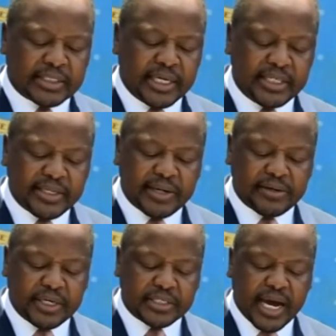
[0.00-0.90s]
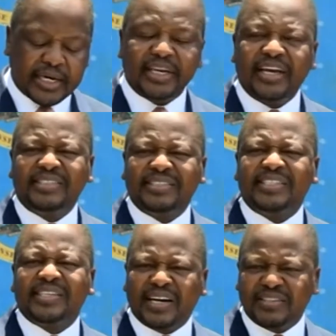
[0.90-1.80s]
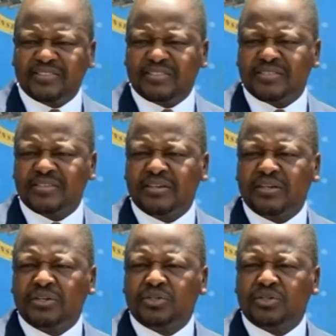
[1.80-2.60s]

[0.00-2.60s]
at 880 tons.